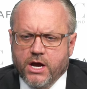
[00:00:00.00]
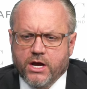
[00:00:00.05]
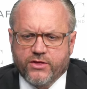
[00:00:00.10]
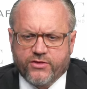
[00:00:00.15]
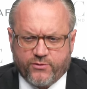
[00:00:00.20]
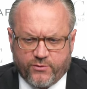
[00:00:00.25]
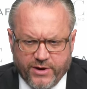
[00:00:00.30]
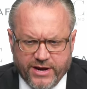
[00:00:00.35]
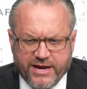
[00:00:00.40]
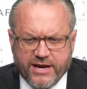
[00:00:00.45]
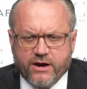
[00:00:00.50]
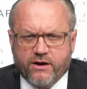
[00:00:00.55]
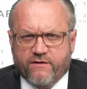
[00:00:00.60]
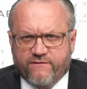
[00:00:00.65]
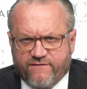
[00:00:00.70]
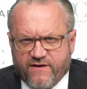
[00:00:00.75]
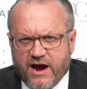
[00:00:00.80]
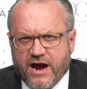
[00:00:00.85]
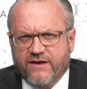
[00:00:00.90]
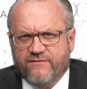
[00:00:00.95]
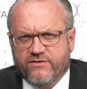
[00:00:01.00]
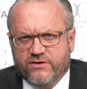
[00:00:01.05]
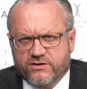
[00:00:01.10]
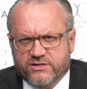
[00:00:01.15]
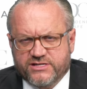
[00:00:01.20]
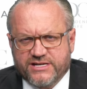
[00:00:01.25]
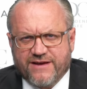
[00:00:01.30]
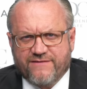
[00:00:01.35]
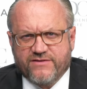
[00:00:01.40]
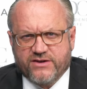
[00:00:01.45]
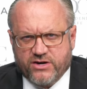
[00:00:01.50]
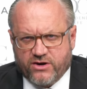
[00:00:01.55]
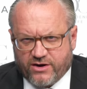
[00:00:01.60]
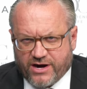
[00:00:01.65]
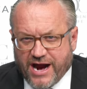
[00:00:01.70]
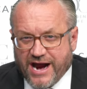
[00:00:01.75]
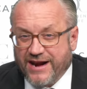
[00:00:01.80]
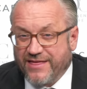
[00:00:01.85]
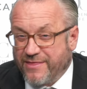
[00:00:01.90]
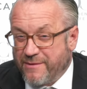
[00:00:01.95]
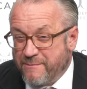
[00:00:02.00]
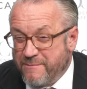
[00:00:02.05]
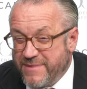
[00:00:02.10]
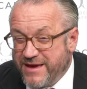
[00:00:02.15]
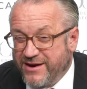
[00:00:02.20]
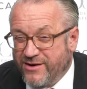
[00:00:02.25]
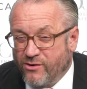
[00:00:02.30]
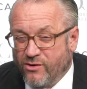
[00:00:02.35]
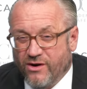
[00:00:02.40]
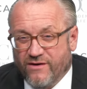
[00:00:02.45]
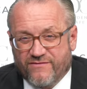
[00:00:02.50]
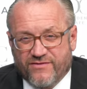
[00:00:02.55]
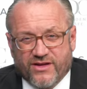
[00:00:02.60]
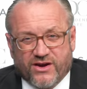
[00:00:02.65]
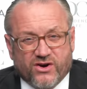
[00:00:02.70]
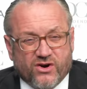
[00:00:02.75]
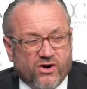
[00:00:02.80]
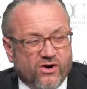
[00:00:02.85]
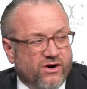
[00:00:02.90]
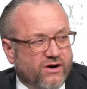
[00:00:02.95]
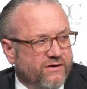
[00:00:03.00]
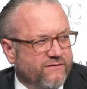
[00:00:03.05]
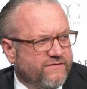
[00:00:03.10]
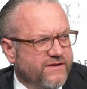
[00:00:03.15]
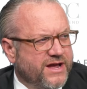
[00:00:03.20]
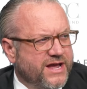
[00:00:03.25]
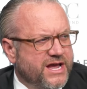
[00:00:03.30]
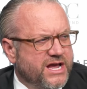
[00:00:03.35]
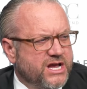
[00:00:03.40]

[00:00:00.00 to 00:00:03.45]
three year, five year, seven year, kind of the middle of the curve.